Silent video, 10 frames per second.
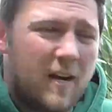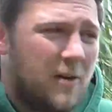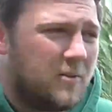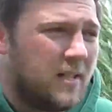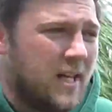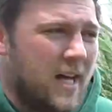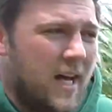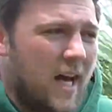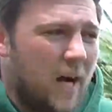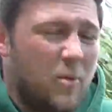round.
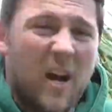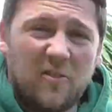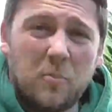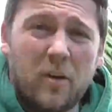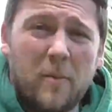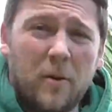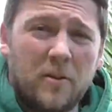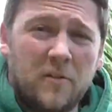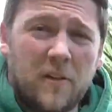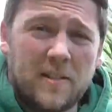You have to
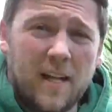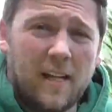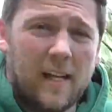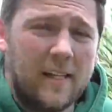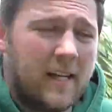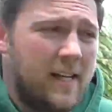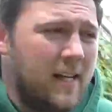pre-book to fish that lake,